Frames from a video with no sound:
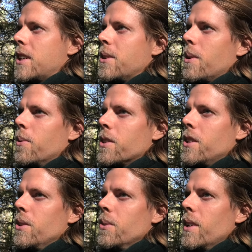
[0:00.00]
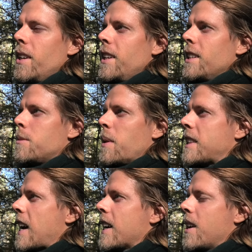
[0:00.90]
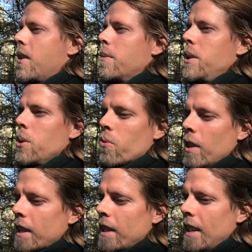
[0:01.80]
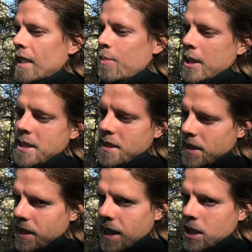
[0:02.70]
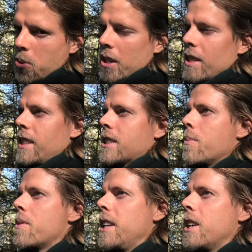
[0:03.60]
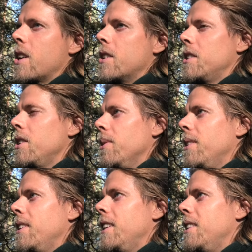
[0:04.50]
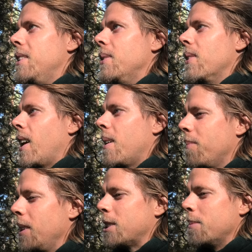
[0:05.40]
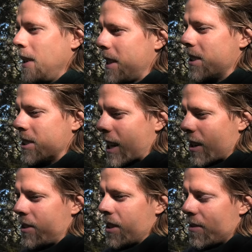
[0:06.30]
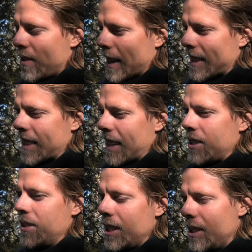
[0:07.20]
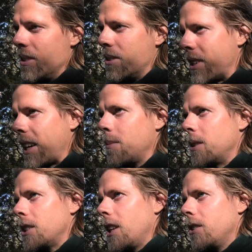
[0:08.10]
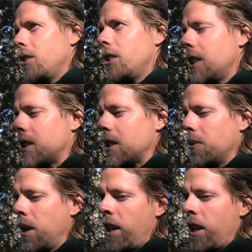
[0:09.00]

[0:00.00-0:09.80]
I only want to do spectacular and beautiful techniques. But guess what? It's something you can't do. You need to humbly submit yourself to the fact that you need to train Brazilian Jiu-Jitsu.